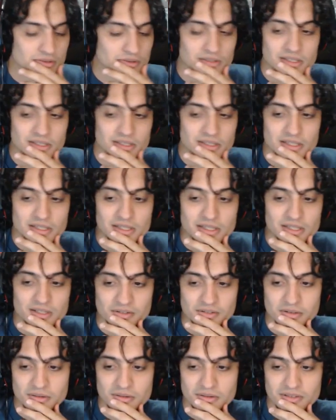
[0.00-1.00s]

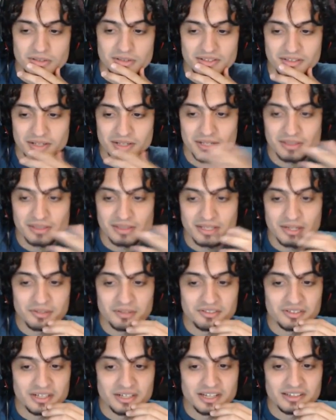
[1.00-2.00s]
So, is there anything else you
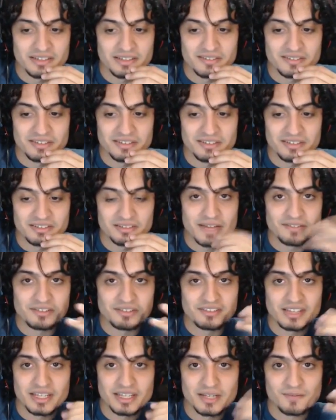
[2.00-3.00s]
guys have to say?
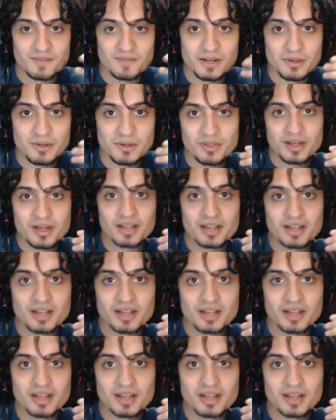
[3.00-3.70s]
Any final thoughts?